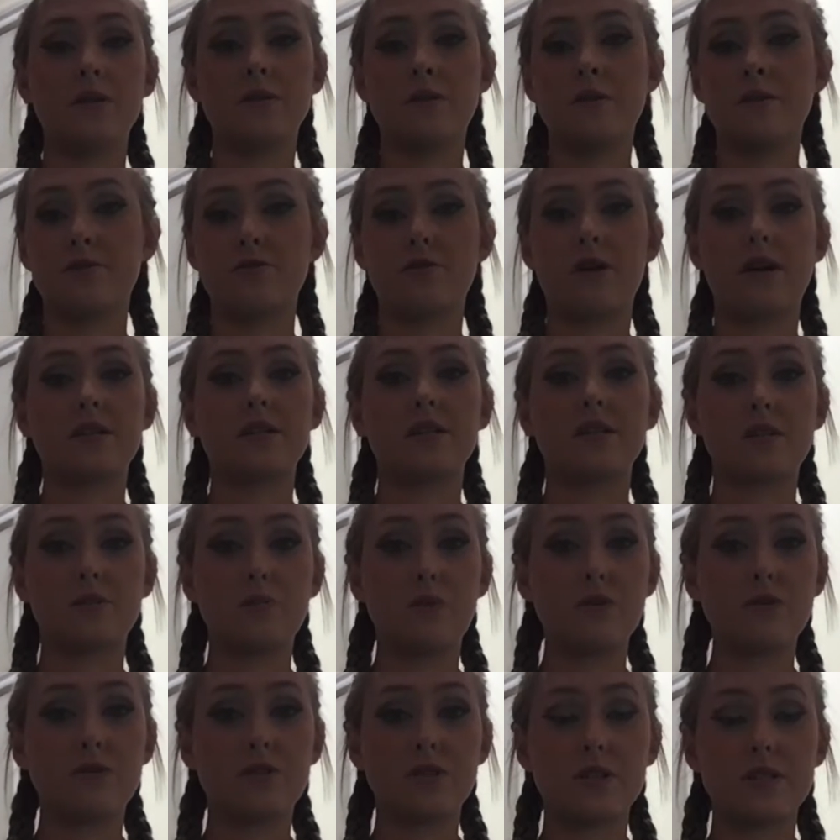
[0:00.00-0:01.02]
direct
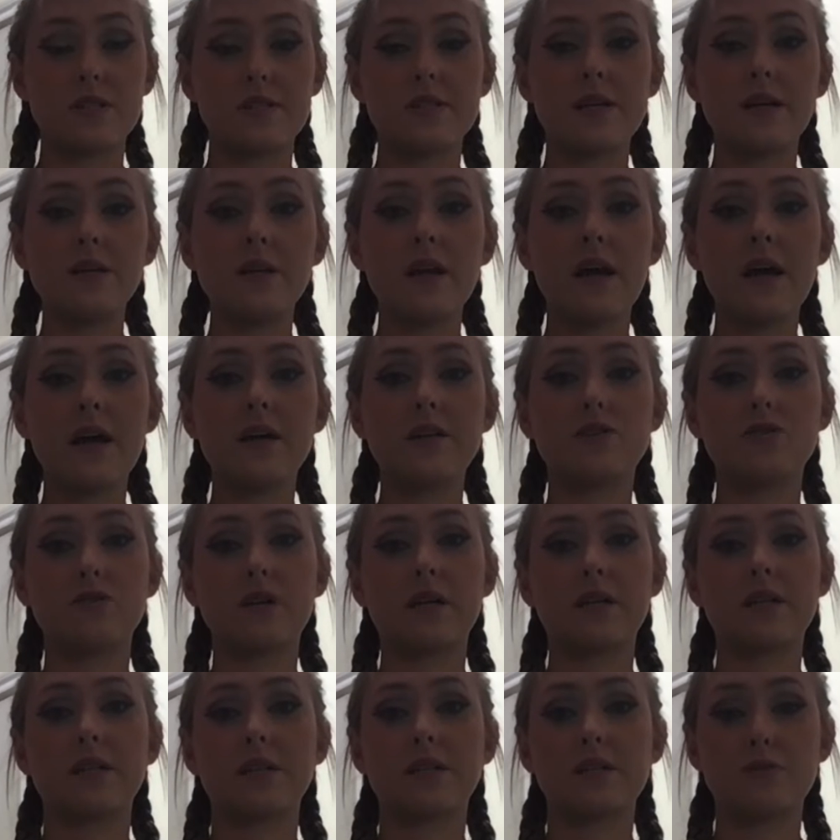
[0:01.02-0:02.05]
exposure to sunlight,
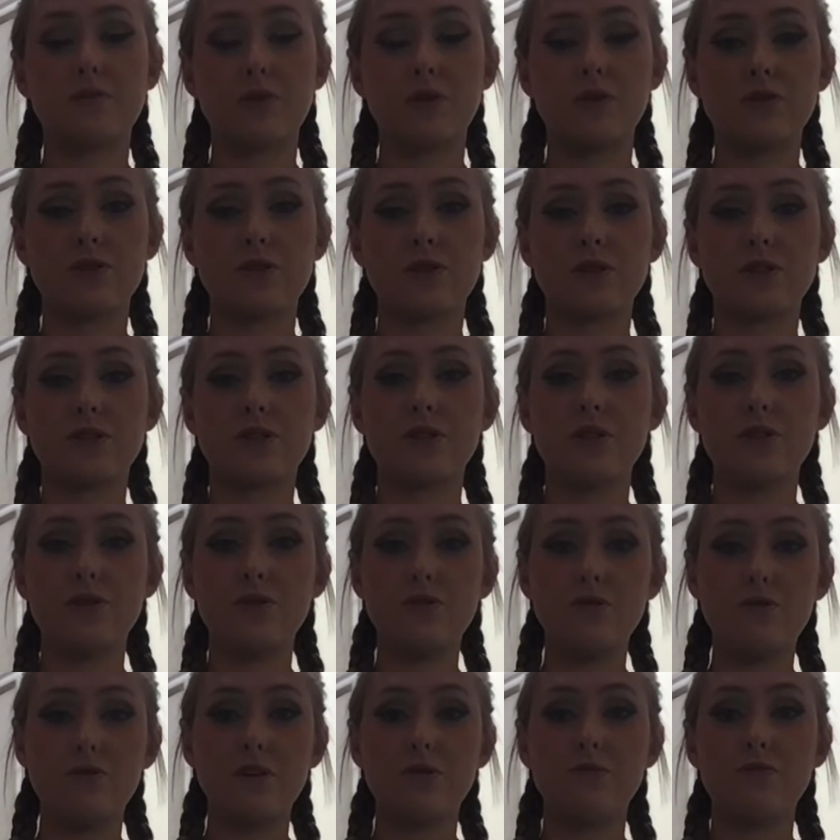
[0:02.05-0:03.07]
direct exposure to
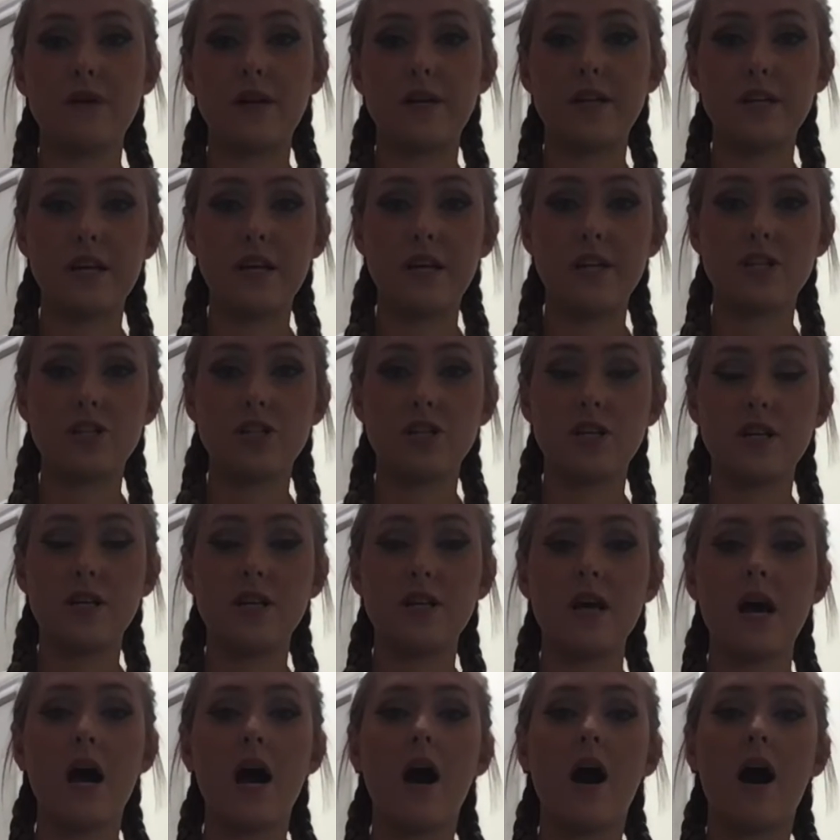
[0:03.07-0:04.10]
UV radiation,
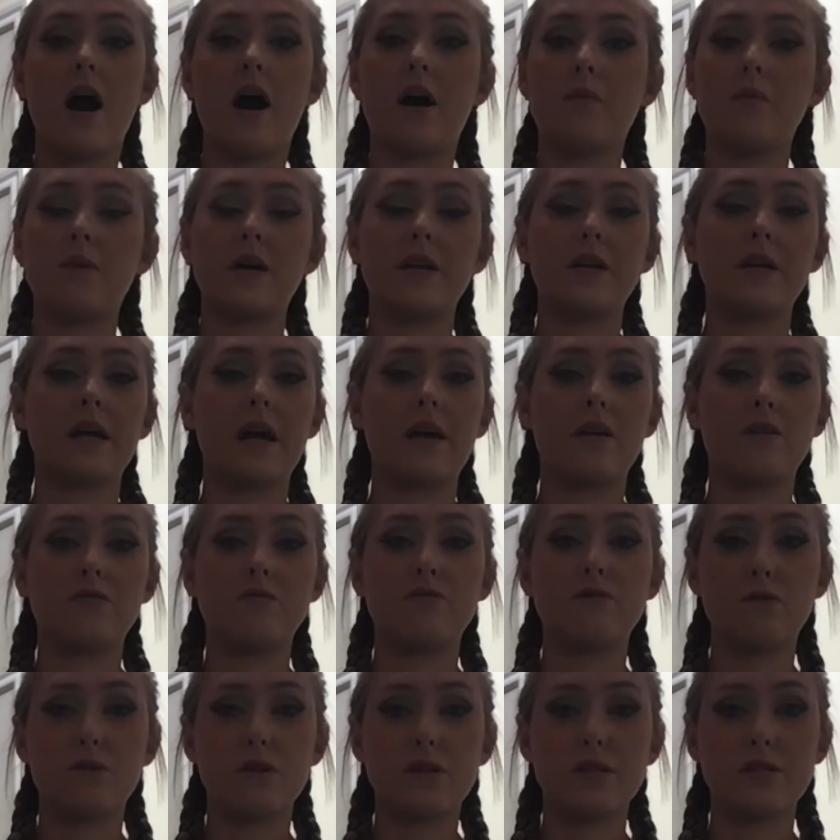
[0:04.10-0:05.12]
and again, of
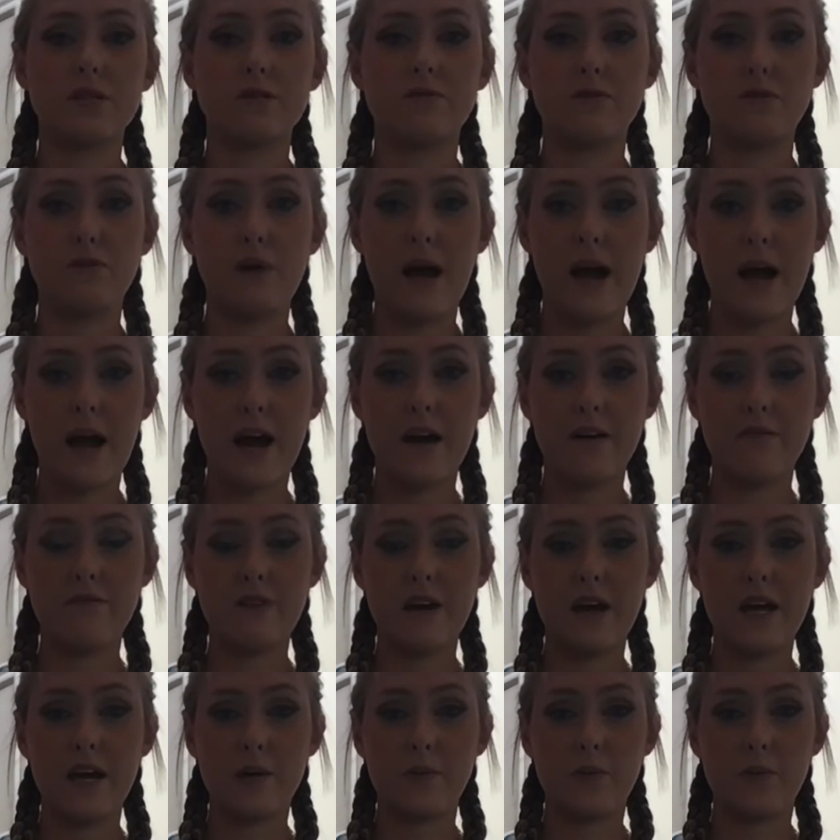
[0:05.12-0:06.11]
course, if you have a